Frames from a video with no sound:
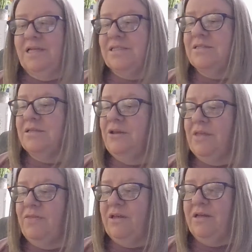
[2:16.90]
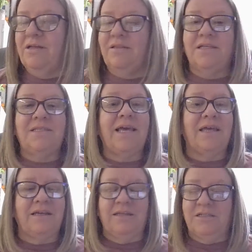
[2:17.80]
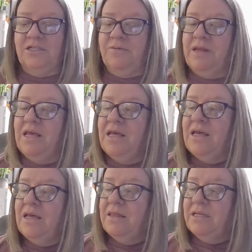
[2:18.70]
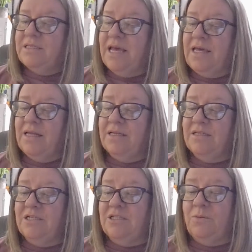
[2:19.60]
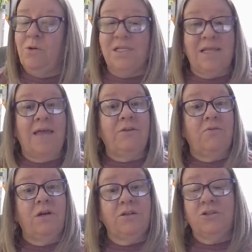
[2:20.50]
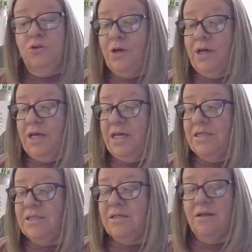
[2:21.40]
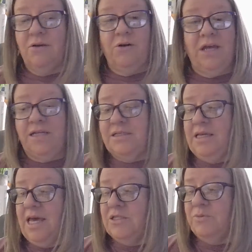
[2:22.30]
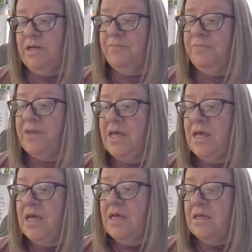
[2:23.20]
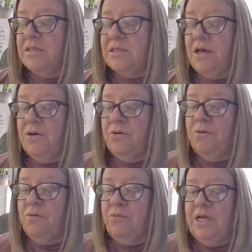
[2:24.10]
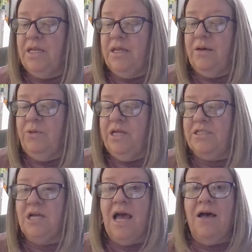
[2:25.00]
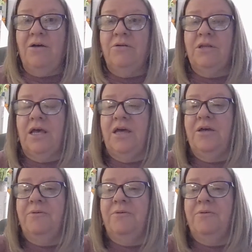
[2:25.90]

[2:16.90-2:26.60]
let's look at the second condition. The second condition was that the real choice creates engagement. So when a child